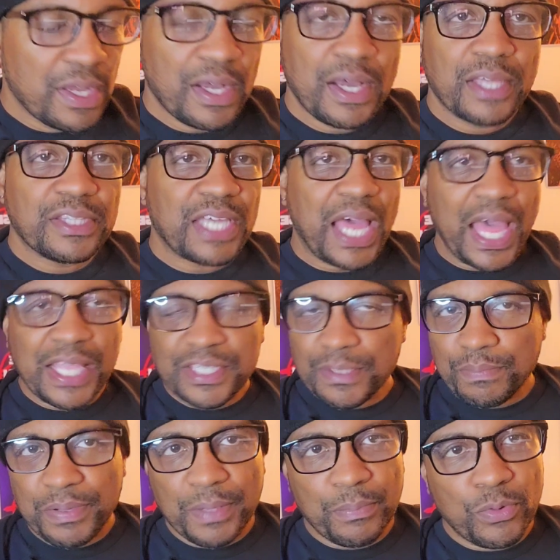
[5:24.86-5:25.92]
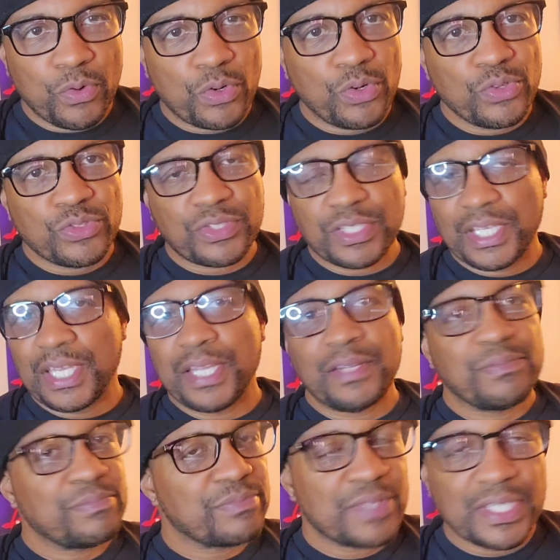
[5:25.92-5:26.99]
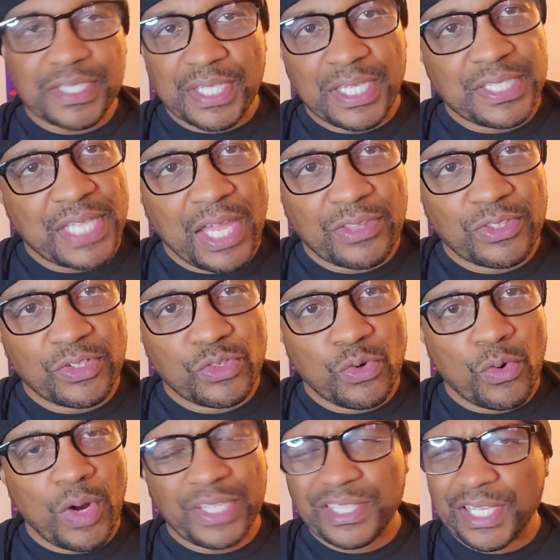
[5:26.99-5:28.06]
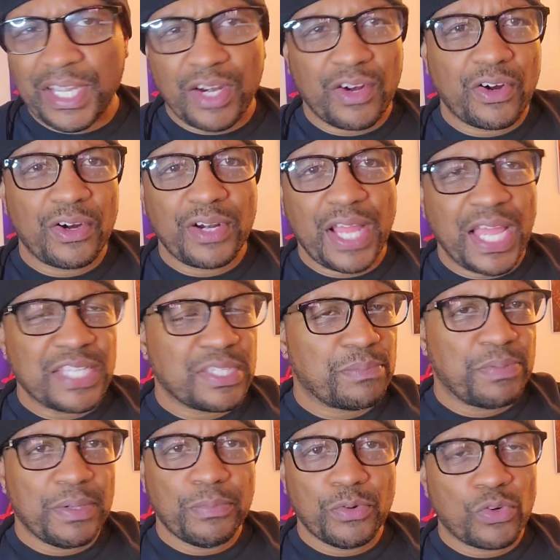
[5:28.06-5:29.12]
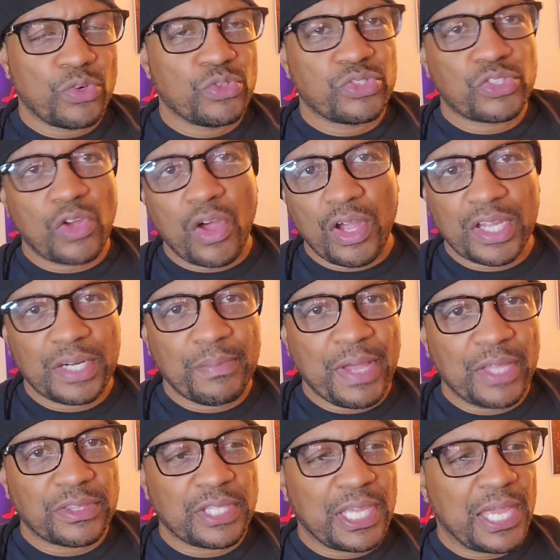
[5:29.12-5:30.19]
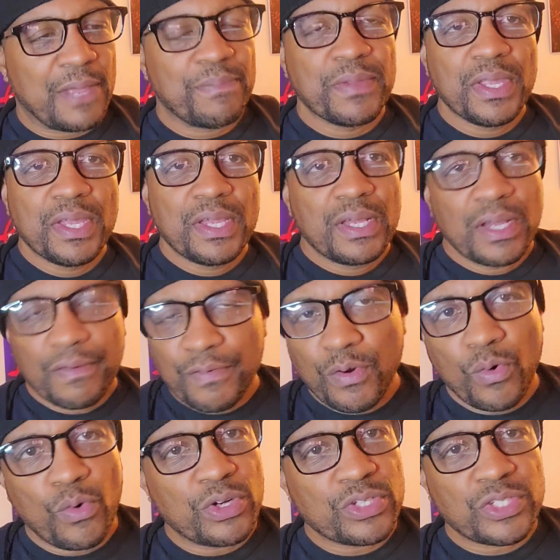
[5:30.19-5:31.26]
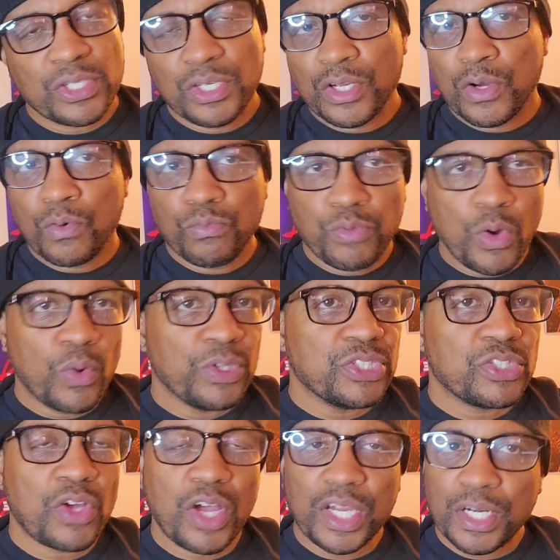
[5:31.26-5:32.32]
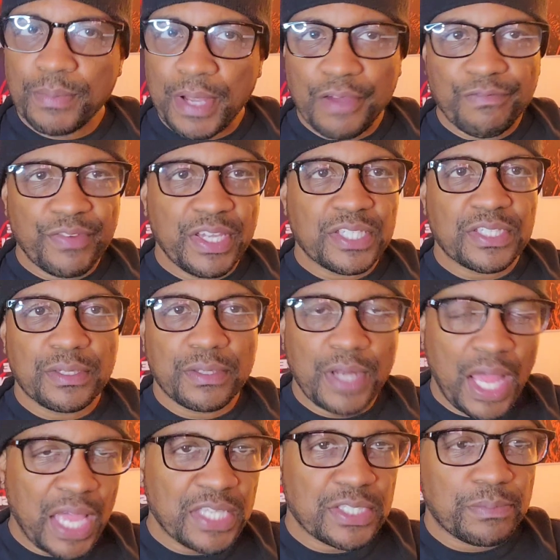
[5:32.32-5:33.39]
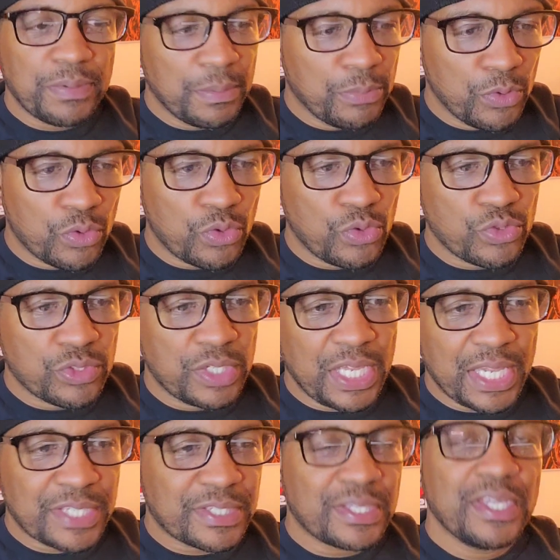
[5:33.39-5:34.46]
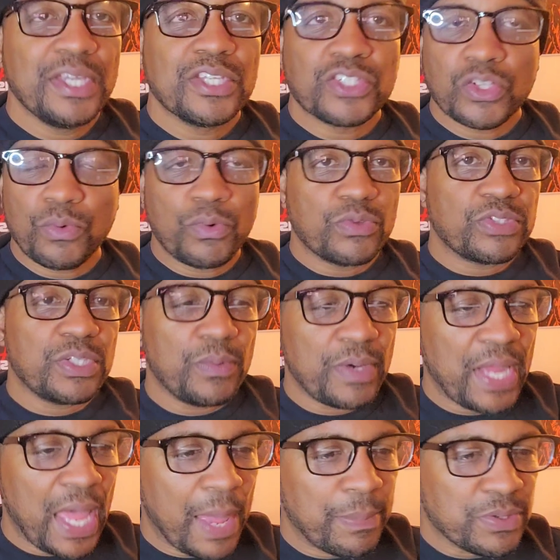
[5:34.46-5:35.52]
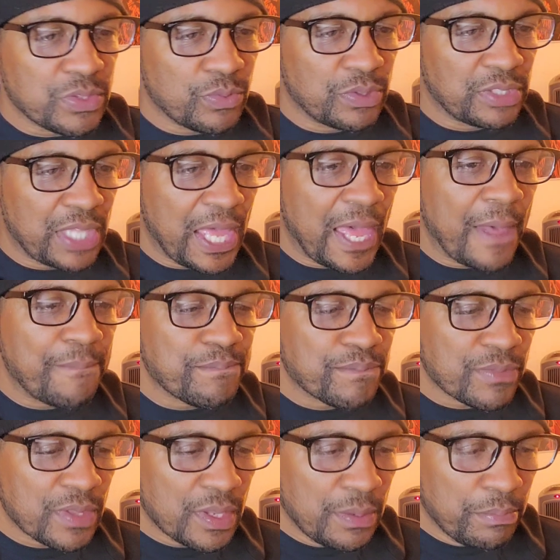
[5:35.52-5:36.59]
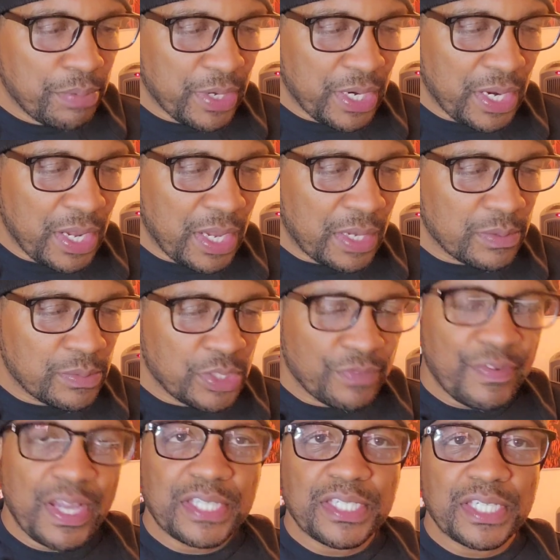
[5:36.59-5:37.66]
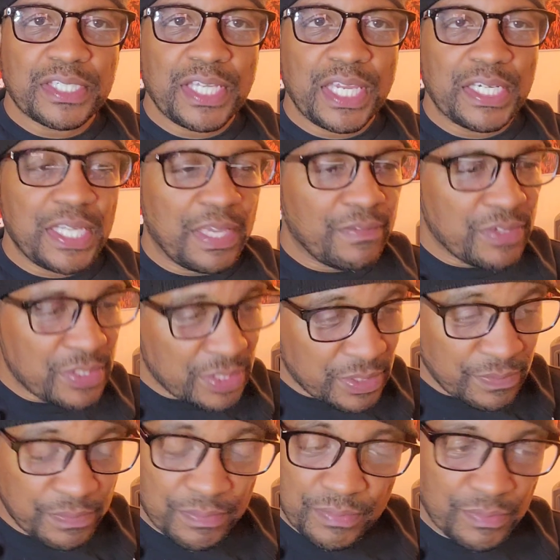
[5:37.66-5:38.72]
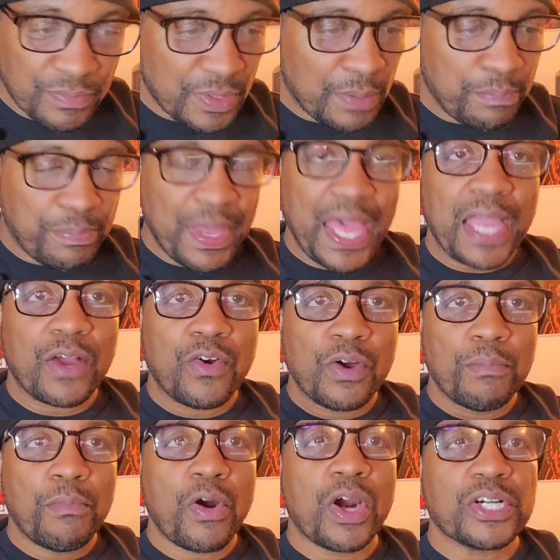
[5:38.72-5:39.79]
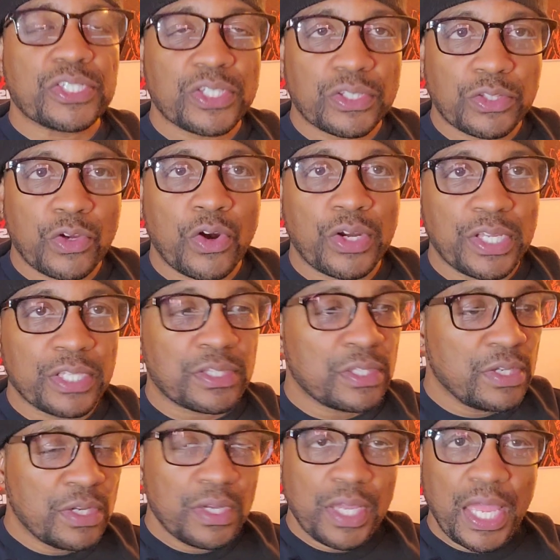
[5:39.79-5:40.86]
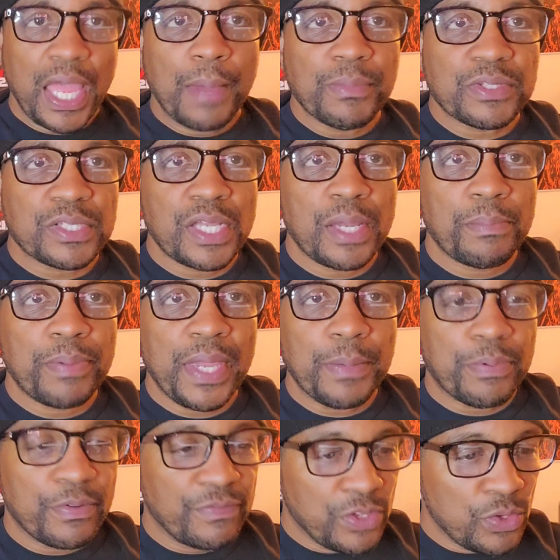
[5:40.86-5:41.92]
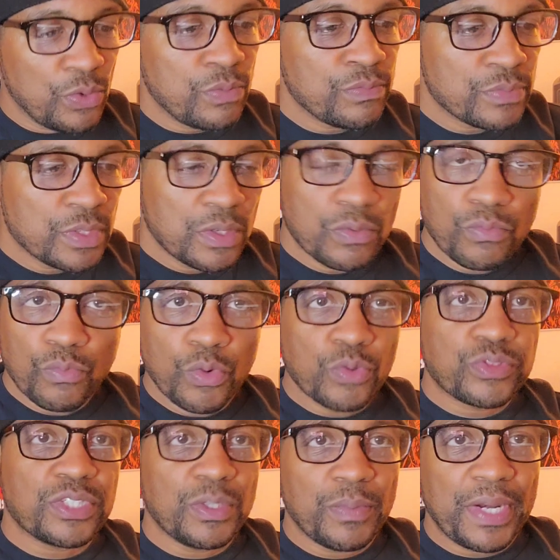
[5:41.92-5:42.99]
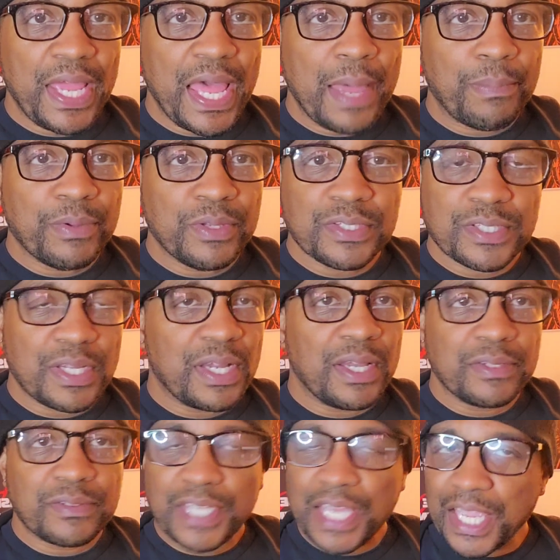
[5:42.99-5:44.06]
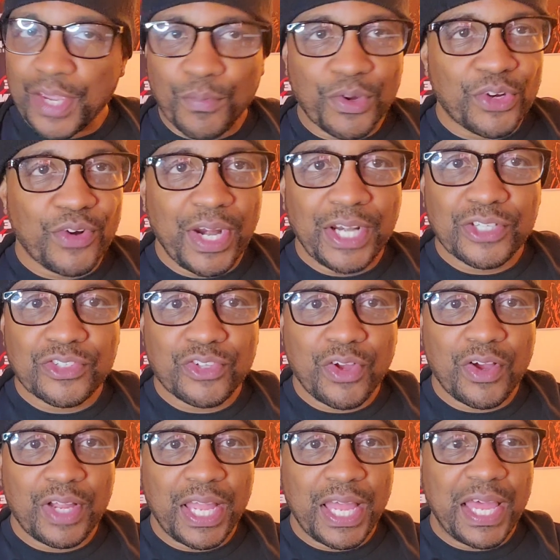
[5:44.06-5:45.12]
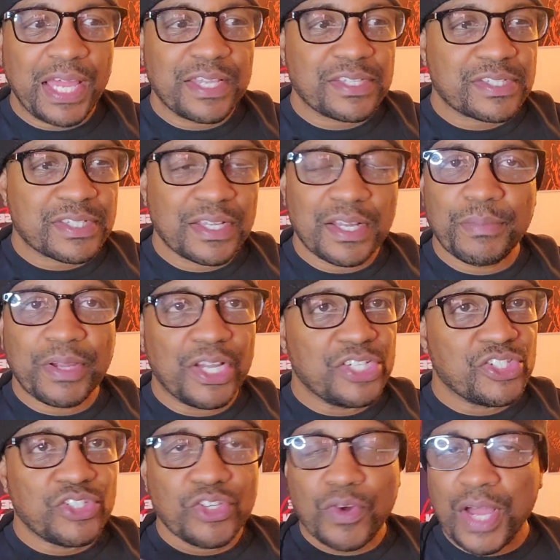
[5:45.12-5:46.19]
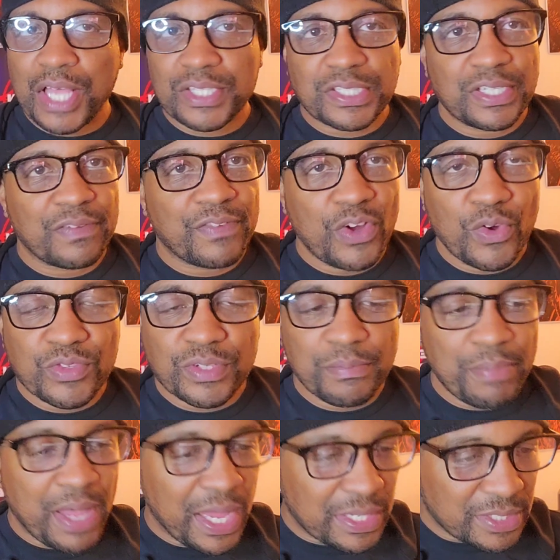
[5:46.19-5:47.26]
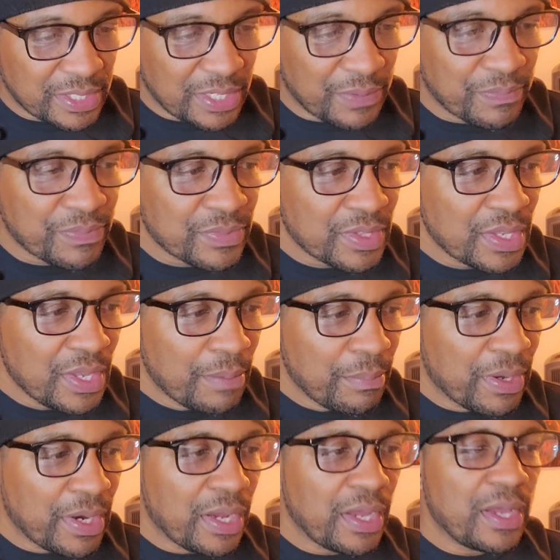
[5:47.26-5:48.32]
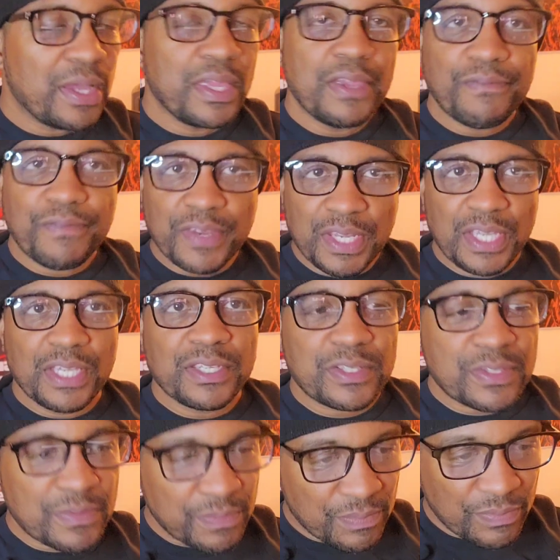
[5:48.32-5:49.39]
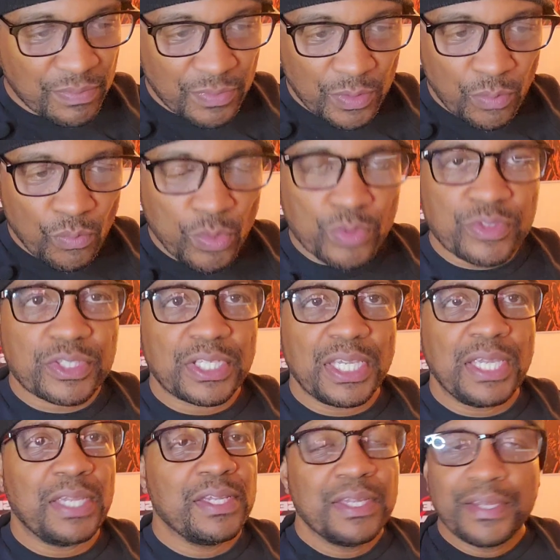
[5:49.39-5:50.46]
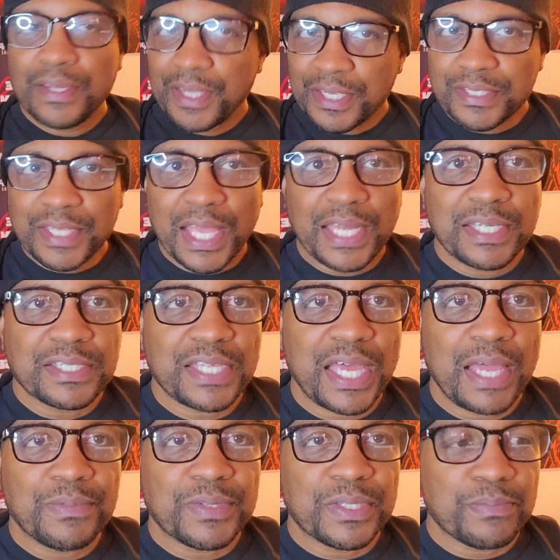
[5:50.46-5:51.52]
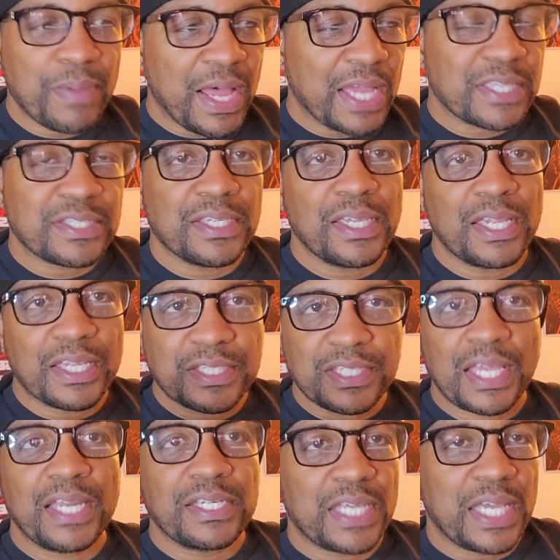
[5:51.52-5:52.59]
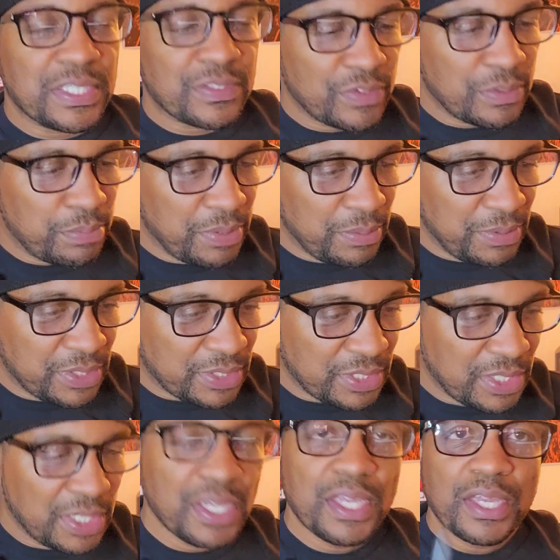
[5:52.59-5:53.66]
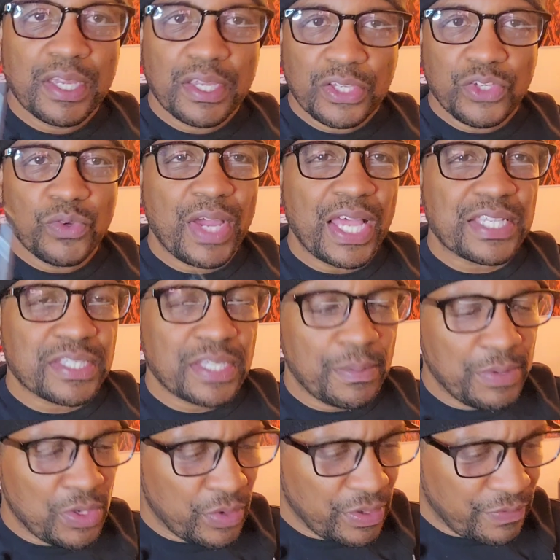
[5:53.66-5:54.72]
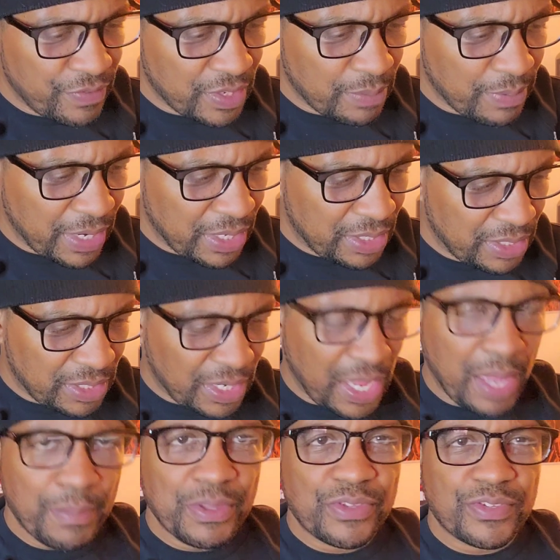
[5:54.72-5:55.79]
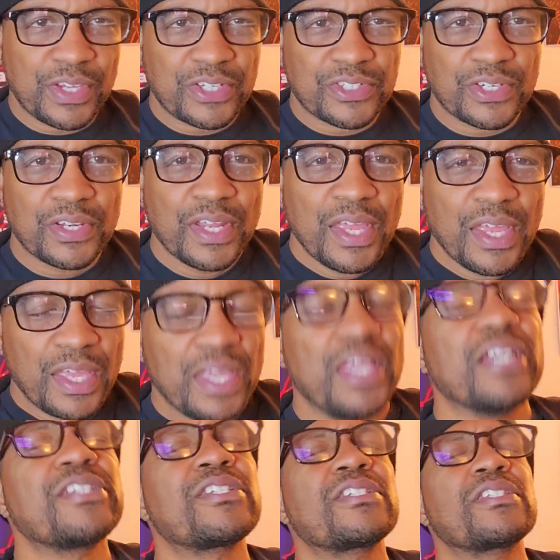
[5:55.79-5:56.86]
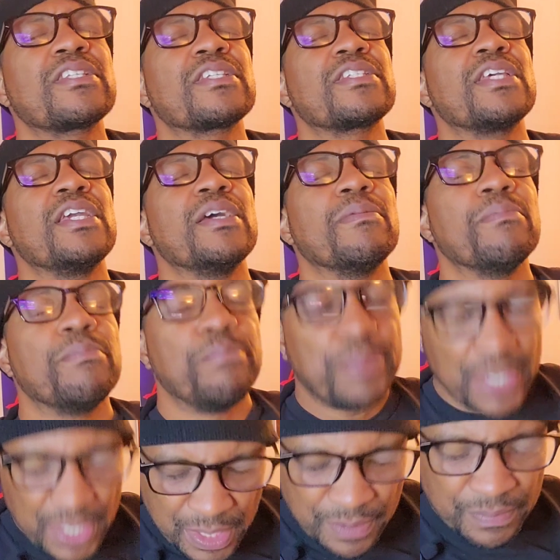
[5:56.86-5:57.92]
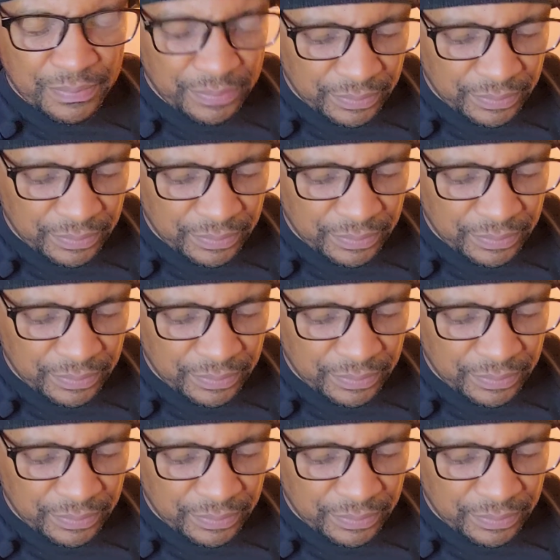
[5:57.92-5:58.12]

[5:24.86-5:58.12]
The Isaac Pitbull Cruz thing is out the door. I think I heard Isaac Pitbull Cruz talking about that. Of course, you know, Rolly's talking about facing Isaac Pitbull Cruz next. So we'll see what happens with that. But Gervonta Tank Davis back on March the 30th, Amazon pay-per-view. We'll see what happens. Take it with a grain of salt, guys, because you know how stuff goes in boxing. But if it is, we'll see. Exciting times in boxing, exciting times for the PBC. You guys let me know what you feel about it in the comment section. It's the CMB.